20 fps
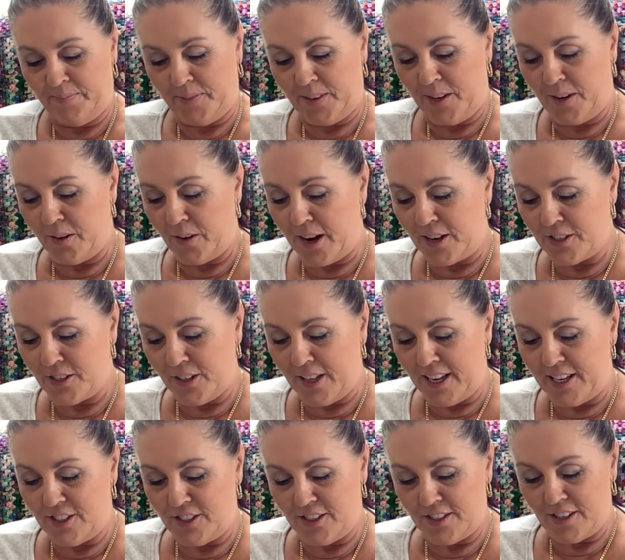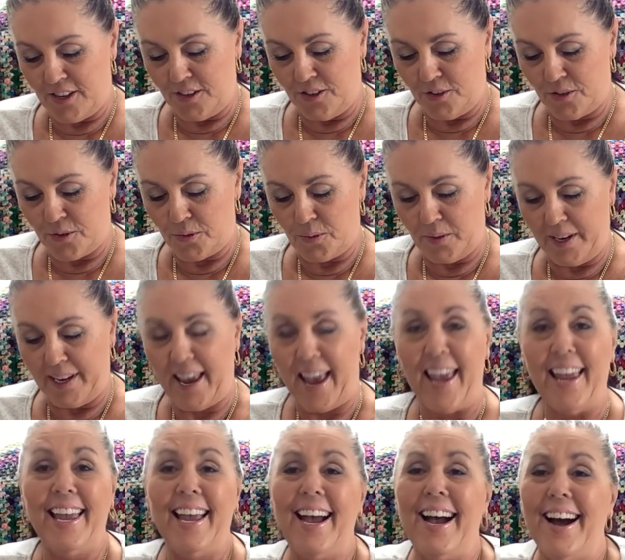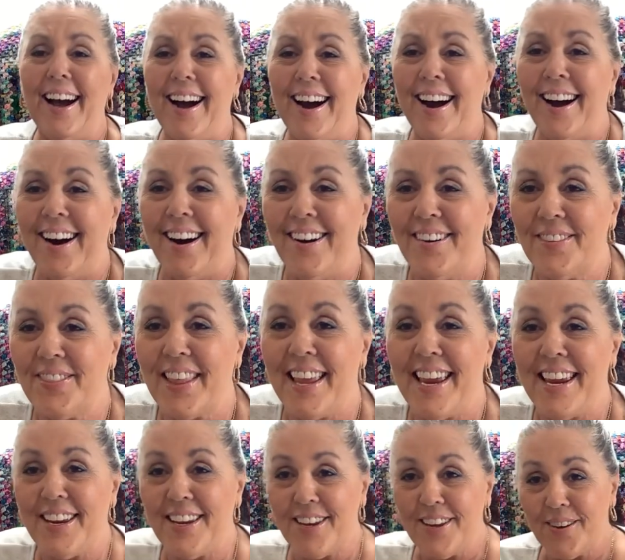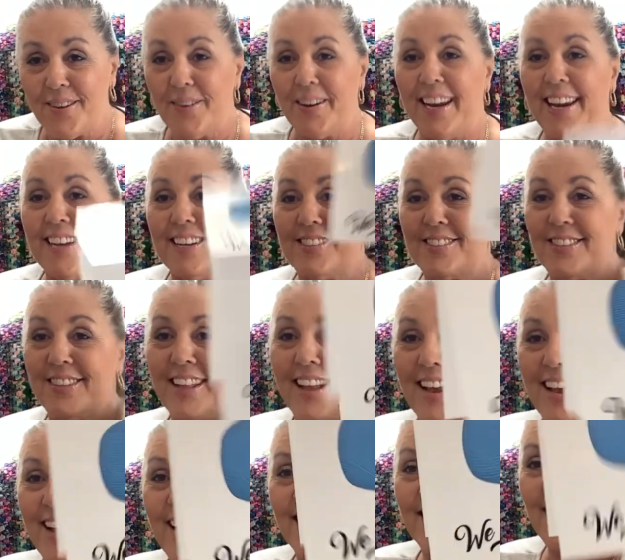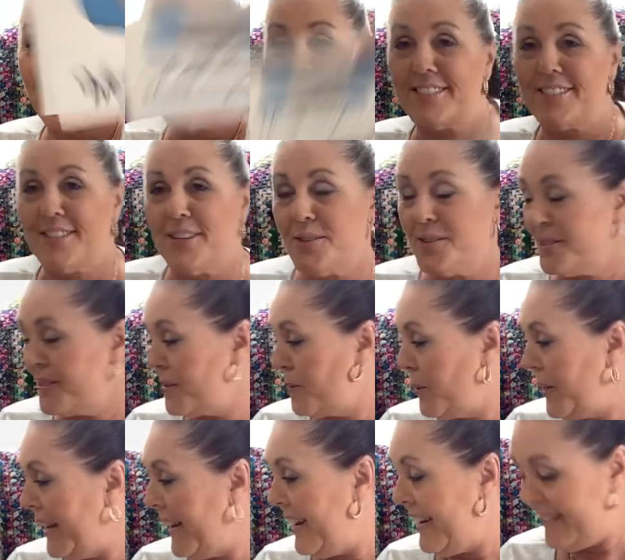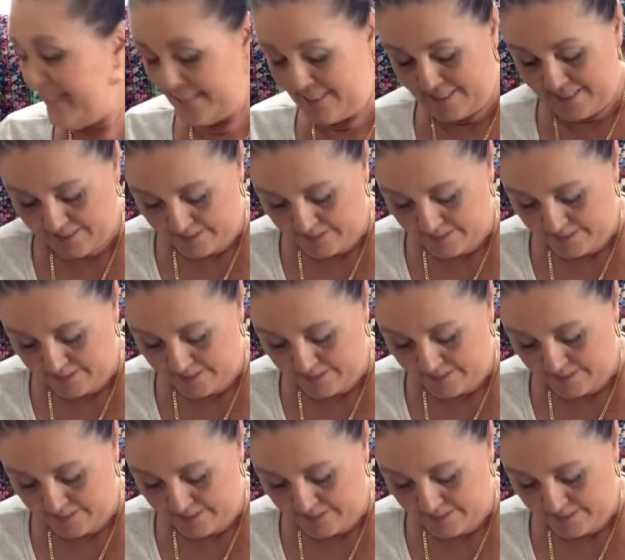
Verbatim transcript: Congratulations on your 3K. Oh, thank you, Angela. That is so sweet.